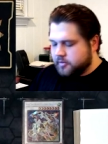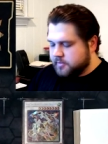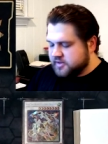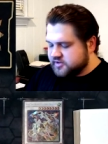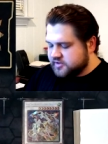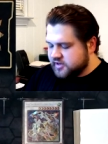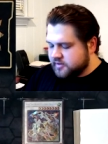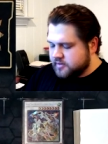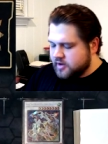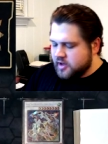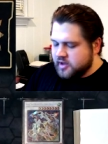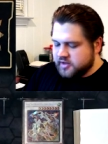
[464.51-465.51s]
But so,
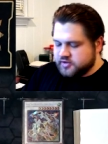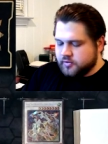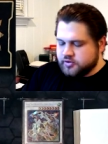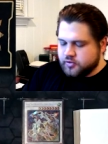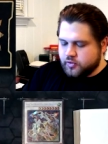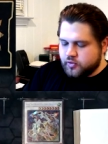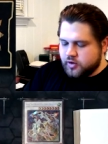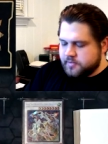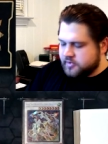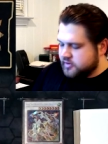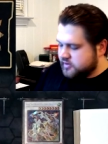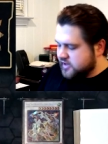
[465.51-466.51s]
Mistleton is going to
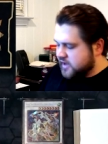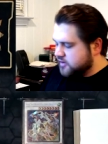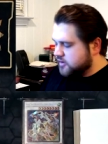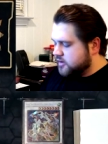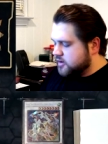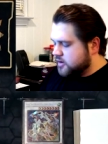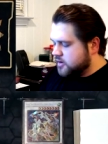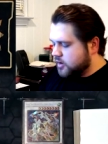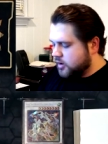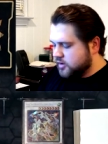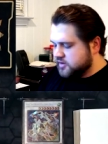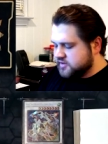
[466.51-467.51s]
equip Gae Dearg
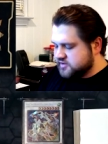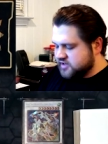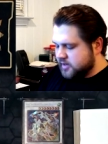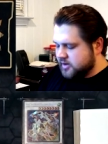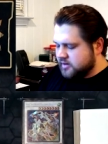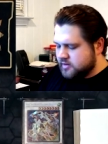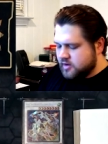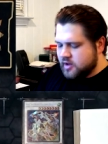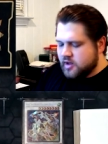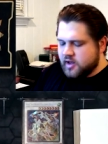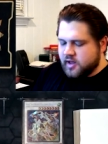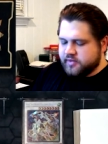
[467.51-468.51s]
on
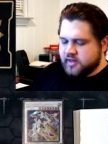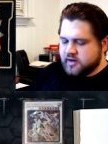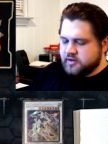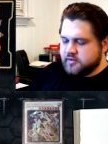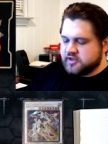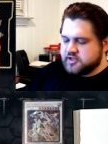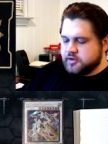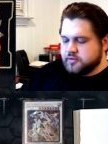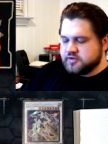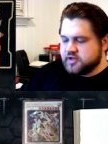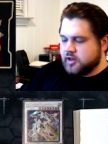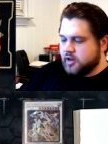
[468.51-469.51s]
summon, and then you
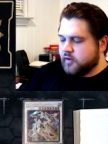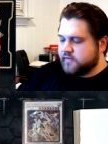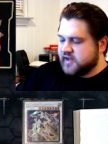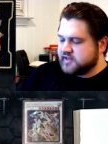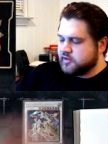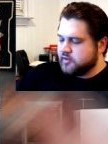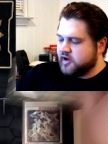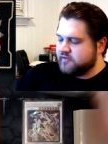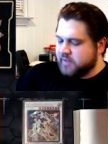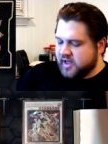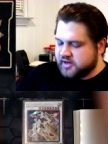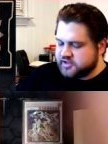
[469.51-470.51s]
get to use the Glow effect
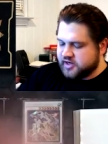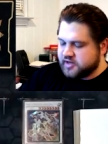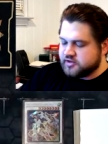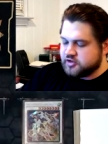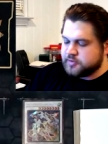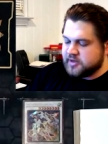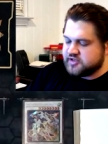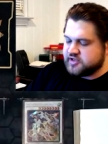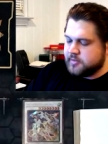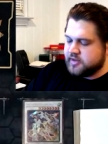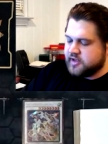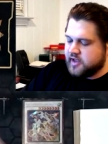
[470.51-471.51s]
in Grave, banishing it to
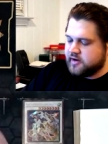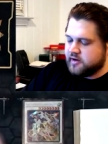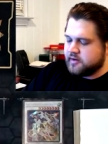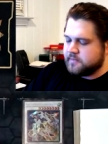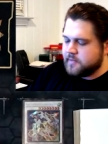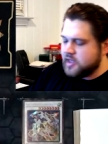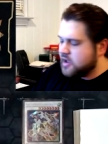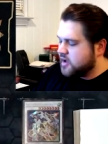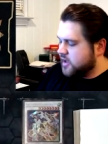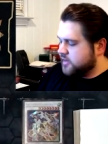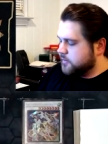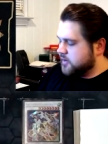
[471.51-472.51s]
special summon the Gae Dearg,
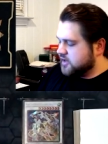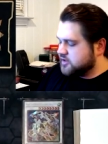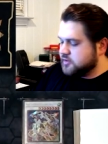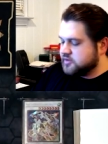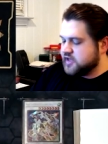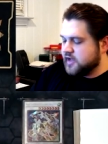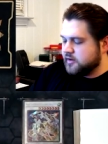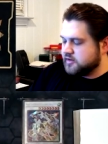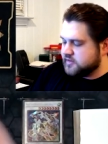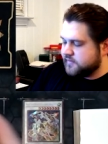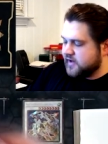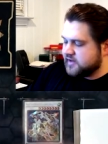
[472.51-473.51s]
and then we get to use
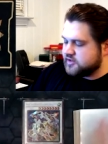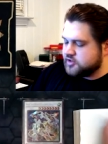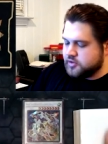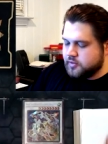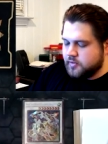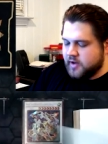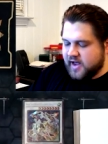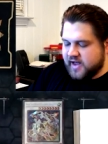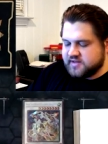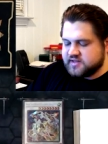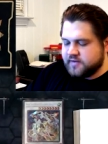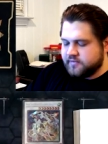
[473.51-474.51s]
Gae Dearg's effect
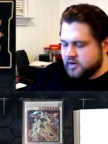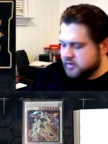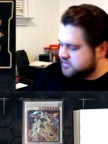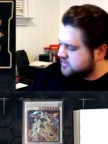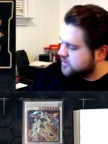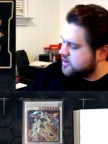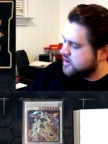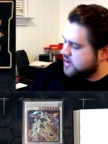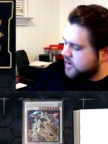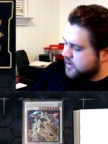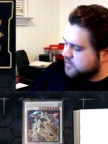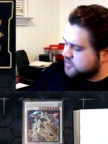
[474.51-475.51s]
to add Zephyros
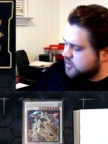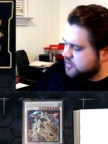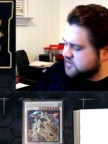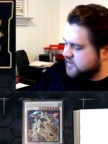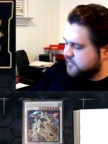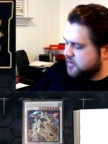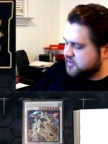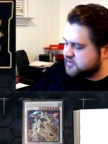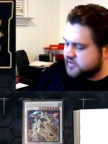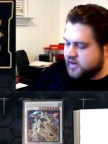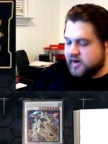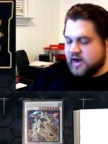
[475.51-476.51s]
and discard
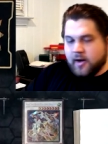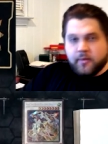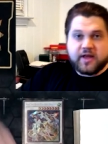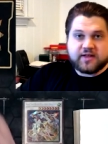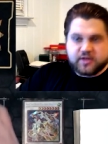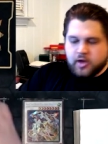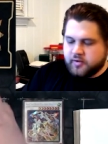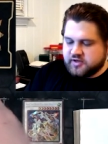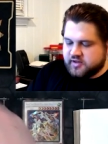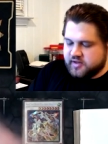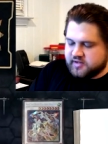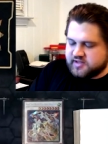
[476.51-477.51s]
Zephyros, and now we get to
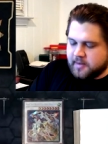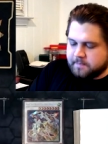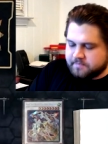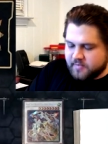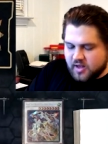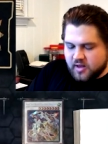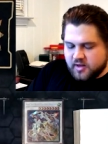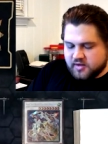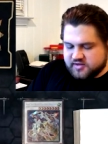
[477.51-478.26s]
go into the Atum.